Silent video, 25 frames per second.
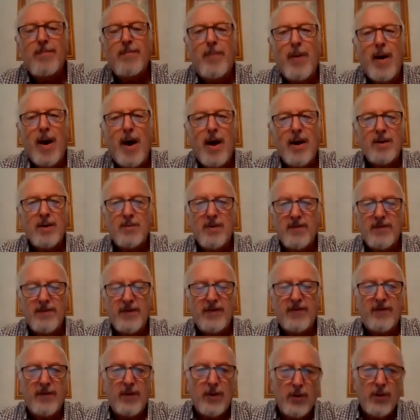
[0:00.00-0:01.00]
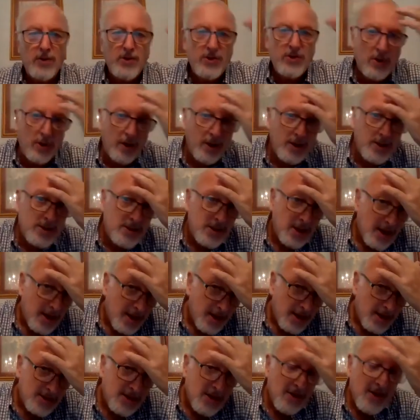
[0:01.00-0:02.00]
bottom of the floor joist.
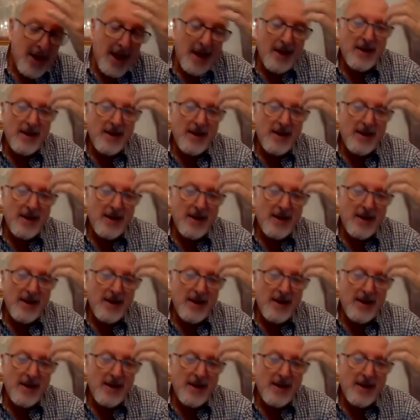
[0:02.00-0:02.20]
So that